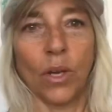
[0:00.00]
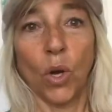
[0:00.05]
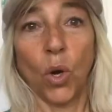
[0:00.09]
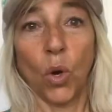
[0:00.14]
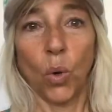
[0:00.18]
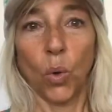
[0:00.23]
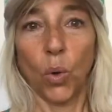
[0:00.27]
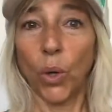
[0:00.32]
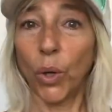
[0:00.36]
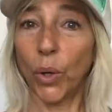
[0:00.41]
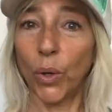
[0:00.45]

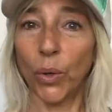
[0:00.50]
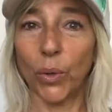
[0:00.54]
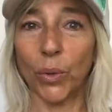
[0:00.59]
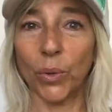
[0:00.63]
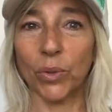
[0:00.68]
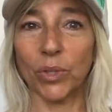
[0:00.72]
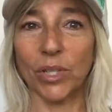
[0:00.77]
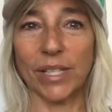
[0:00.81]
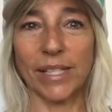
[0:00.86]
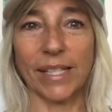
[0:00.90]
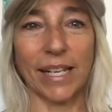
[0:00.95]
Whew,
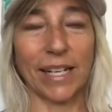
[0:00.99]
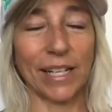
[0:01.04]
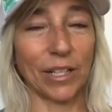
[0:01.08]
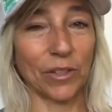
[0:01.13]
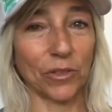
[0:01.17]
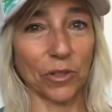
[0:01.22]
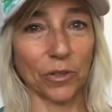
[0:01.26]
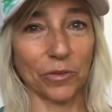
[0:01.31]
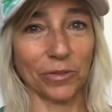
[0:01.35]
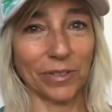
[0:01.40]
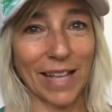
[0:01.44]
just getting a
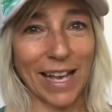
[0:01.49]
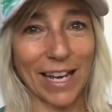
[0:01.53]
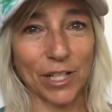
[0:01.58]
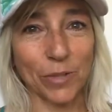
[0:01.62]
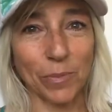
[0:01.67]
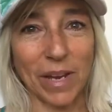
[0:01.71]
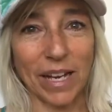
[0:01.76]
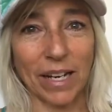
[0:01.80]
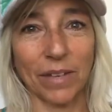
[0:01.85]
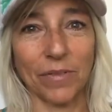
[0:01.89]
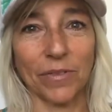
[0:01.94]
little
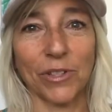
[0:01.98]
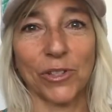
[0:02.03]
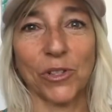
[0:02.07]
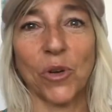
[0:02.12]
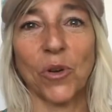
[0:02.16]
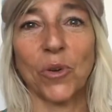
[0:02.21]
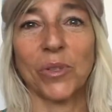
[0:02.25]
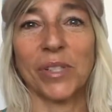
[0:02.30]
flashback of this whole